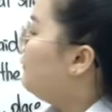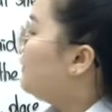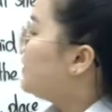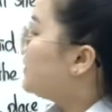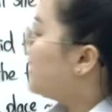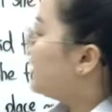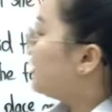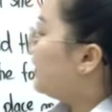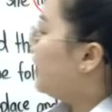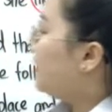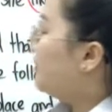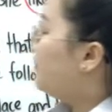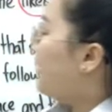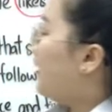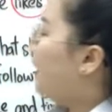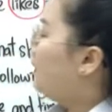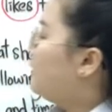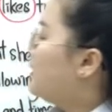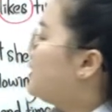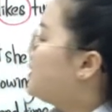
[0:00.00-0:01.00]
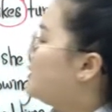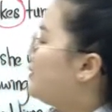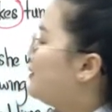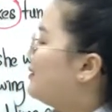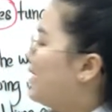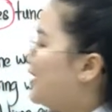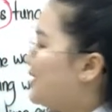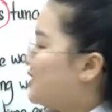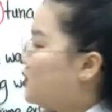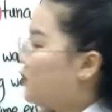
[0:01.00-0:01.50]
visiting Paris
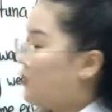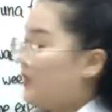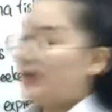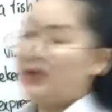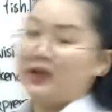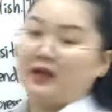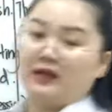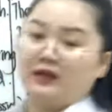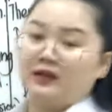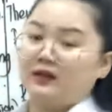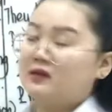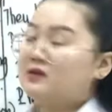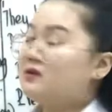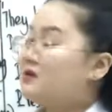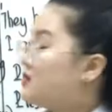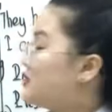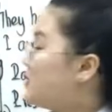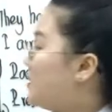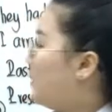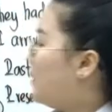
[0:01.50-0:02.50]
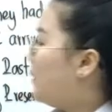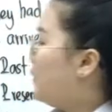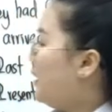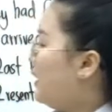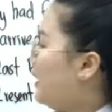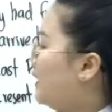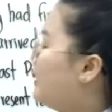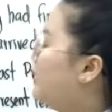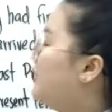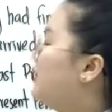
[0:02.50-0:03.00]
next weekend. So
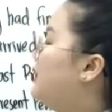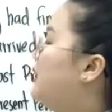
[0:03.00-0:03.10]
here,